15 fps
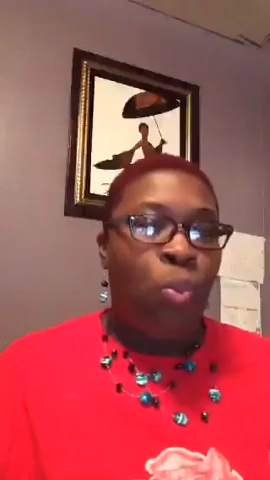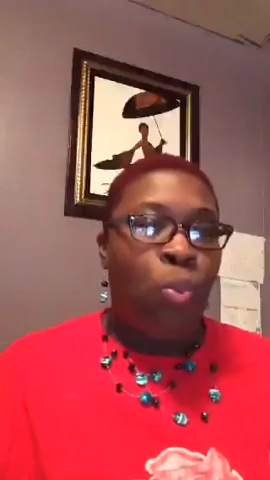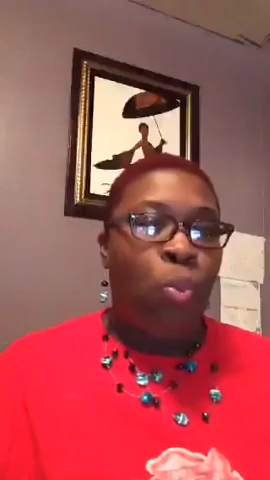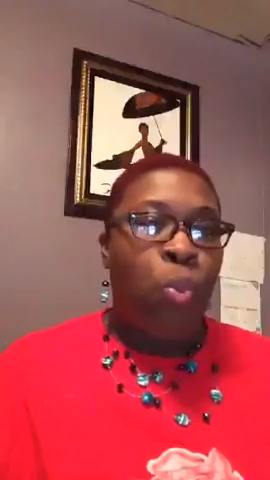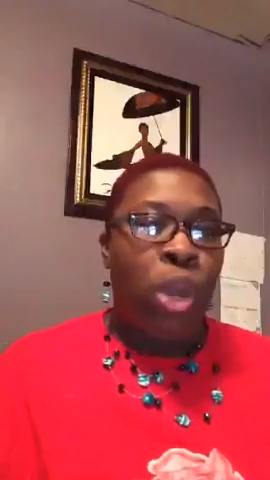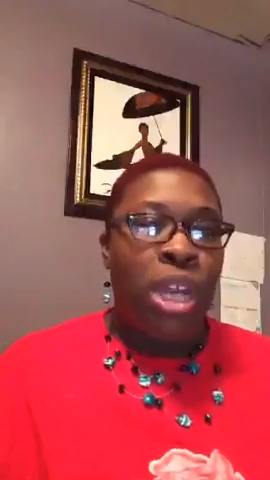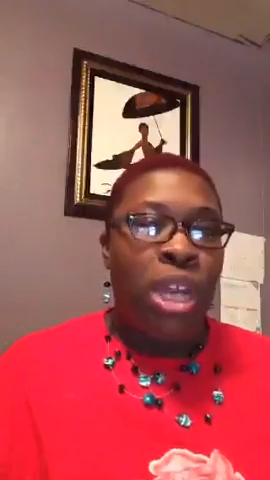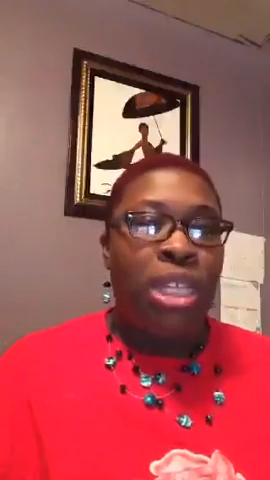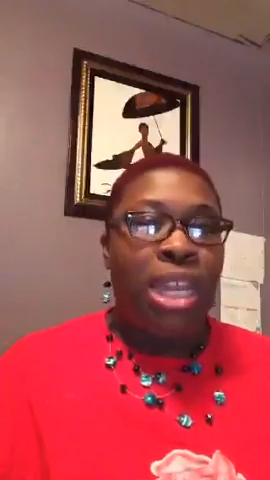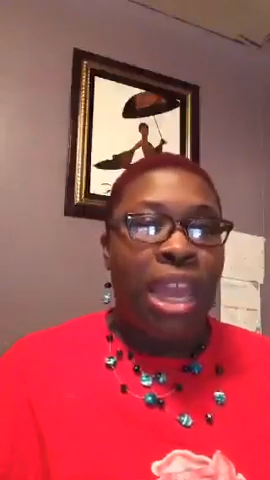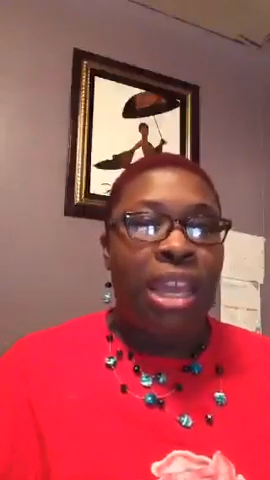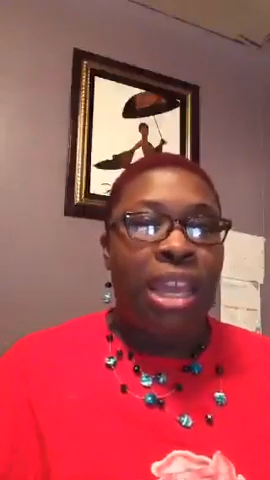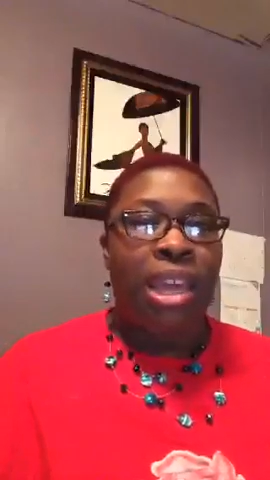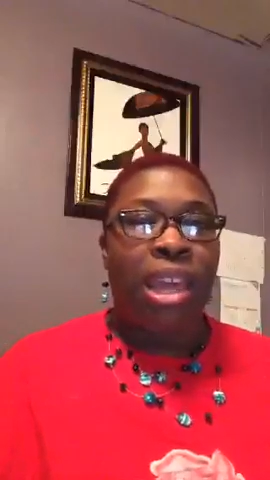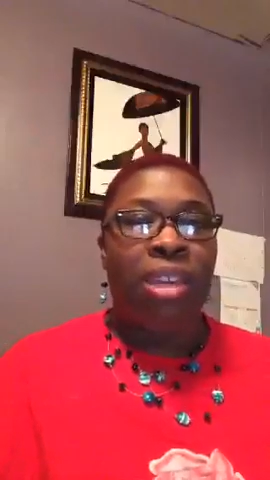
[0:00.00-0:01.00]
we
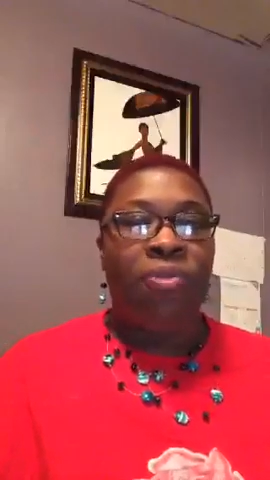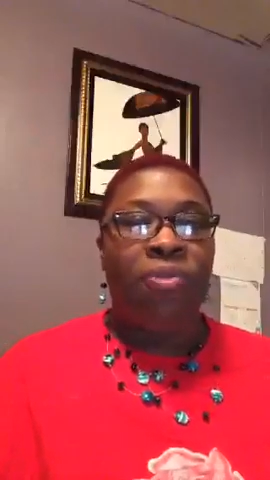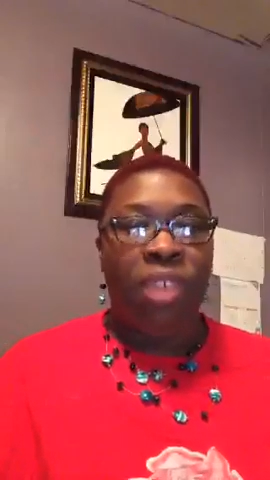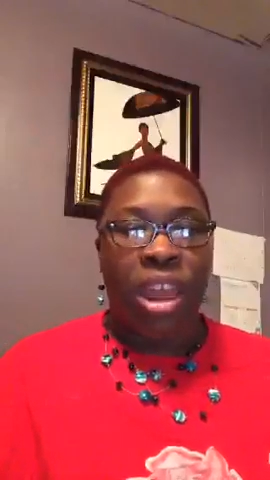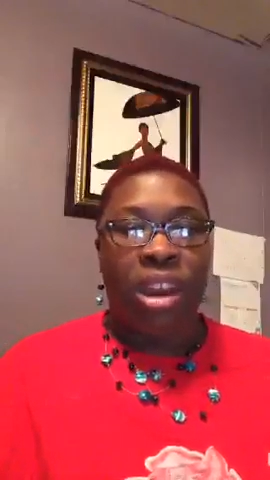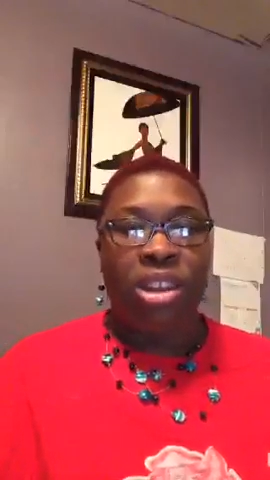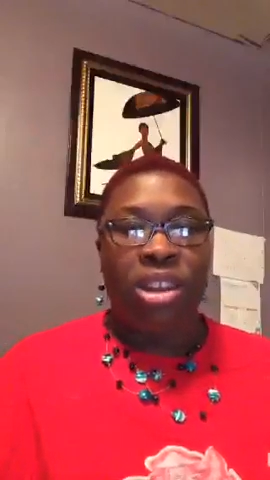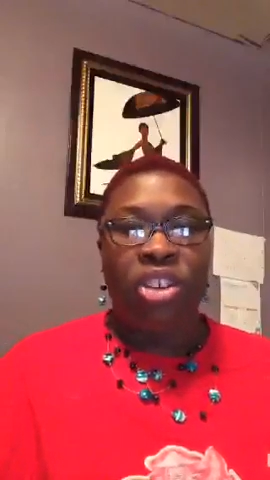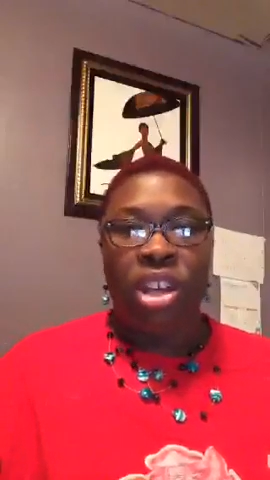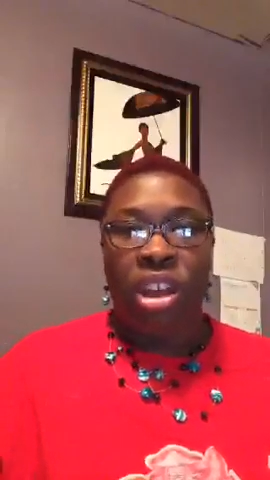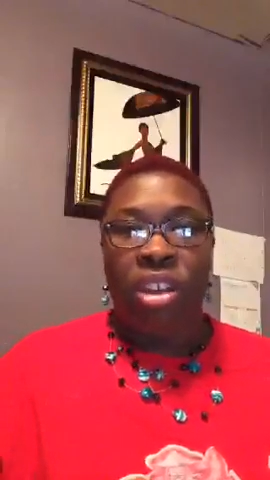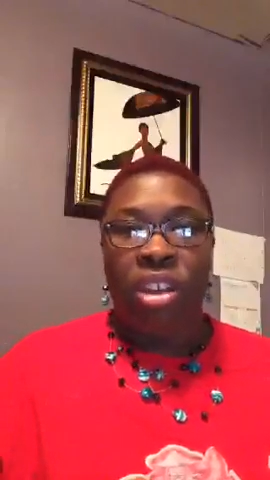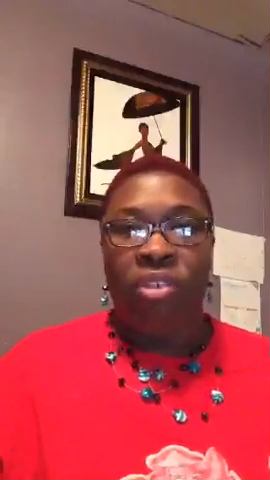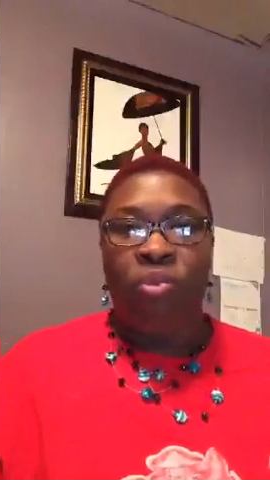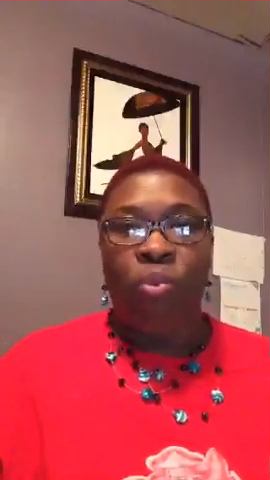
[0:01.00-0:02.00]
take advantage
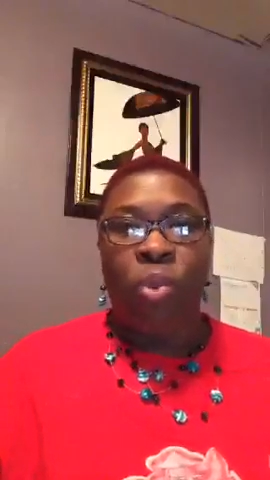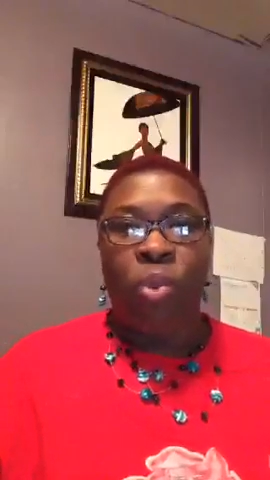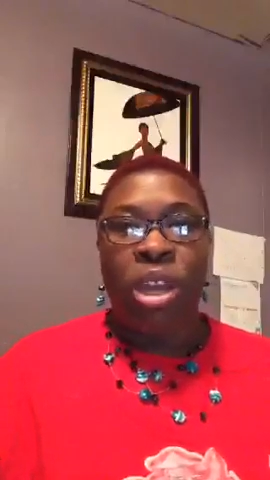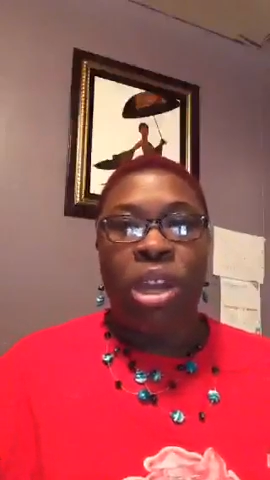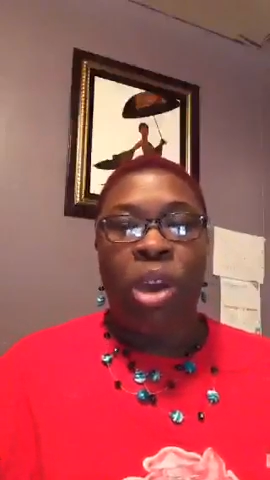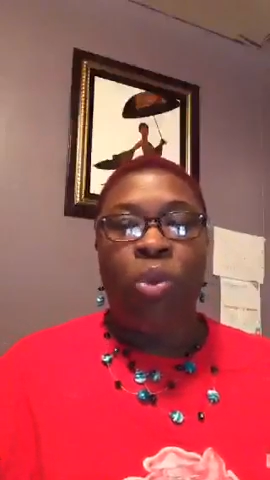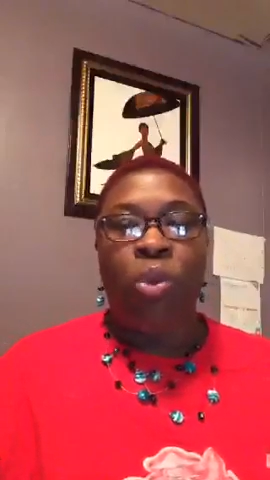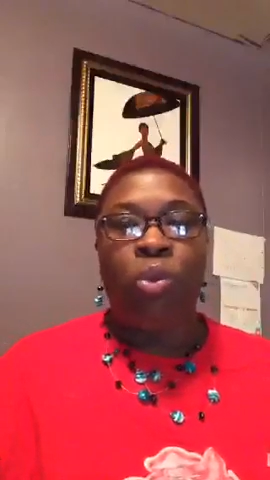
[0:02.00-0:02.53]
of. We